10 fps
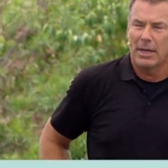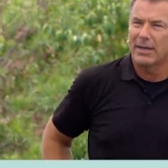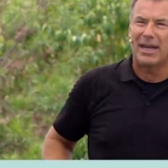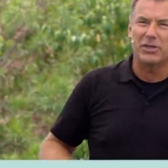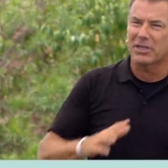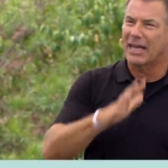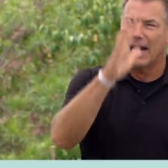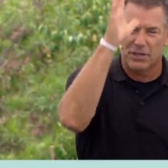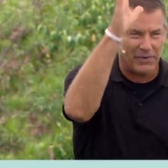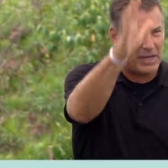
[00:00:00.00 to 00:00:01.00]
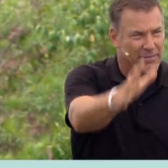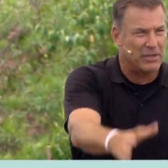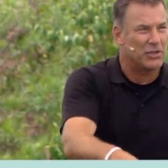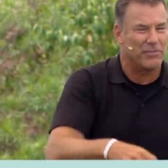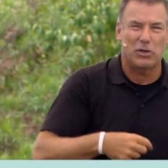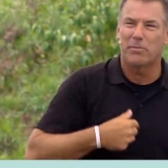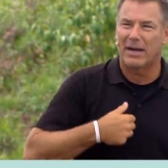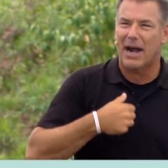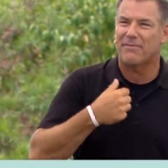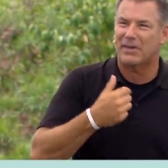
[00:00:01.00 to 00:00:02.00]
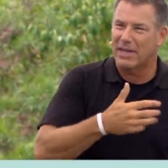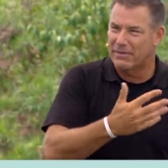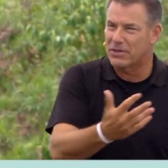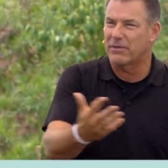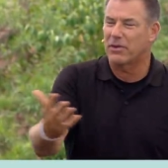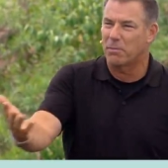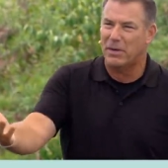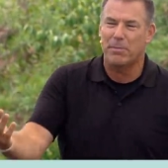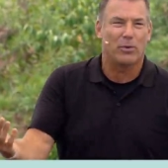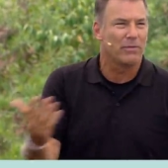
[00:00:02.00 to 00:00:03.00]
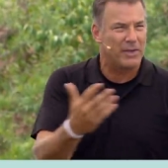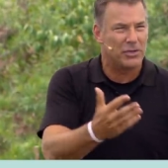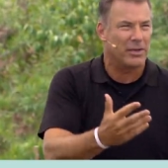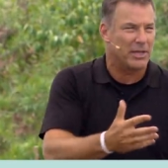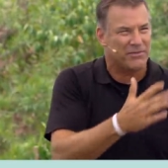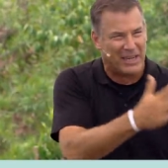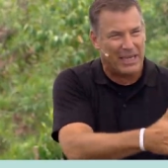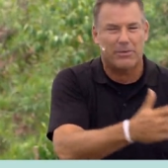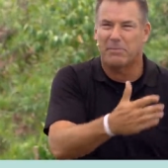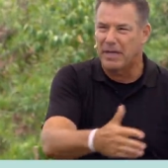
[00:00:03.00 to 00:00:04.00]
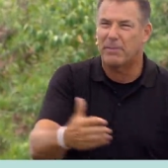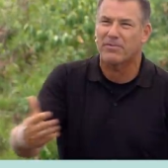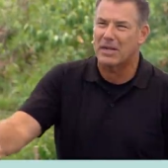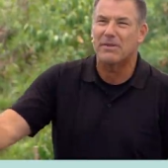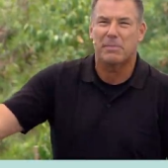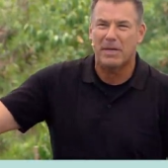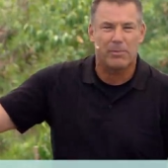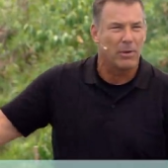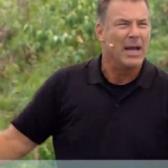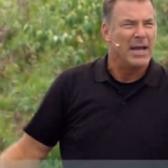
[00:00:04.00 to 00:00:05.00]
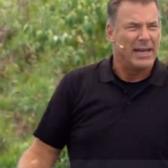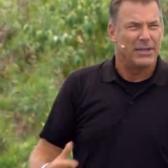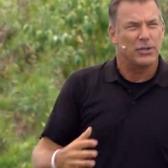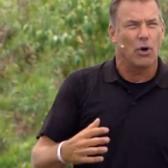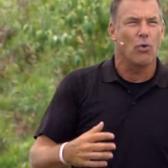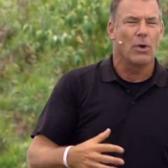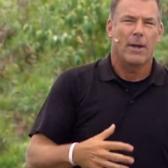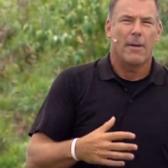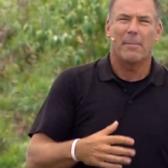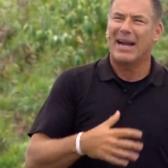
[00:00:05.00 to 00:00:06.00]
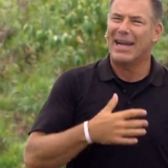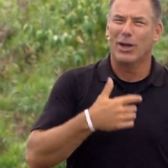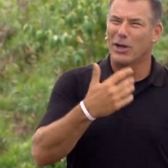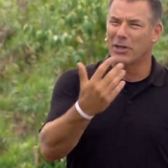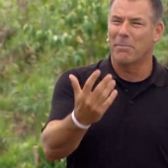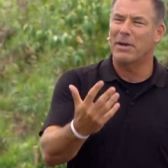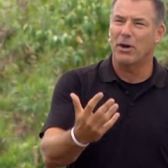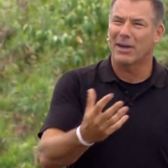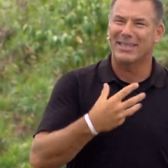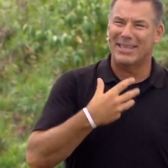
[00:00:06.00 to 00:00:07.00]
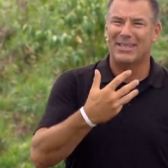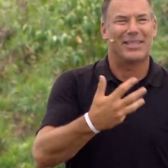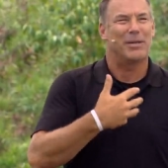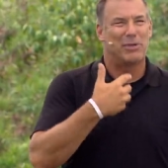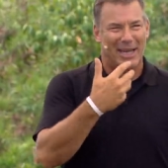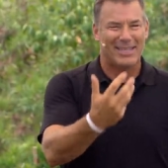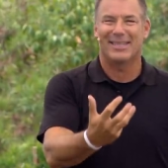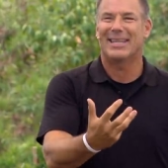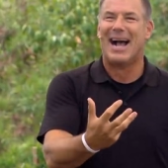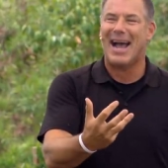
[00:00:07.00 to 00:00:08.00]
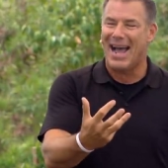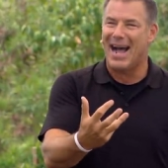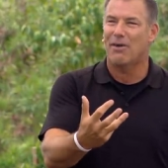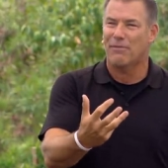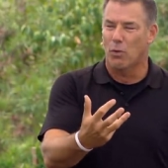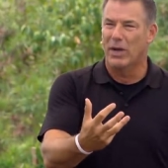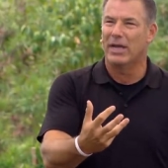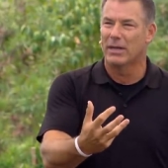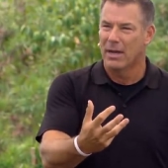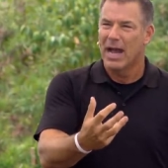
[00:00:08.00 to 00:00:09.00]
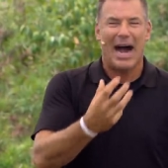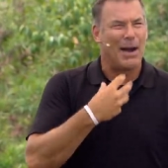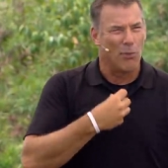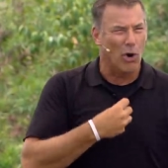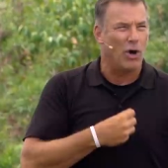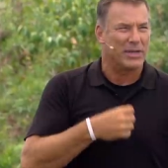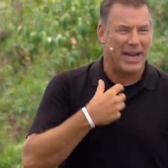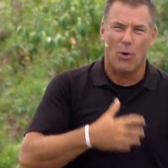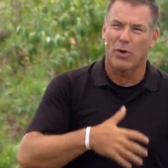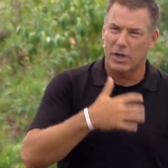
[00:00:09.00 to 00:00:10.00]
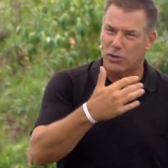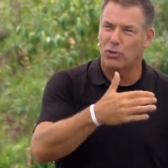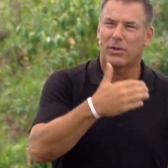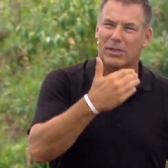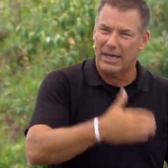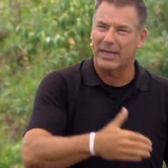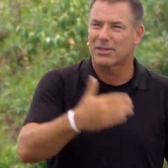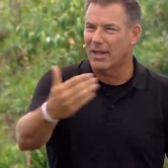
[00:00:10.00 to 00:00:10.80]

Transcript: Not just God's forgiveness of you, but our forgiveness of other people who've injured us. Forgiven people forgive people. And so, but I can look in the mirror because these are the objections that I have when I'm wronged and I want to do the things